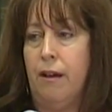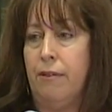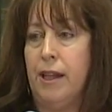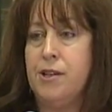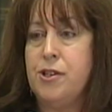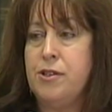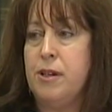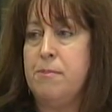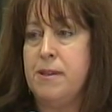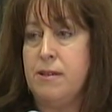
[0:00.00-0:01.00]

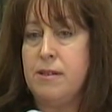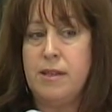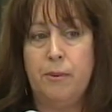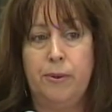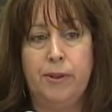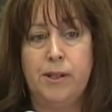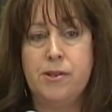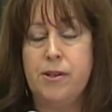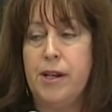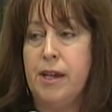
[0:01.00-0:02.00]
relationships and to say we're really
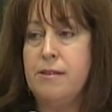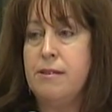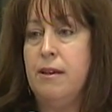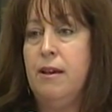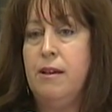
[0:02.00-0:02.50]
serious.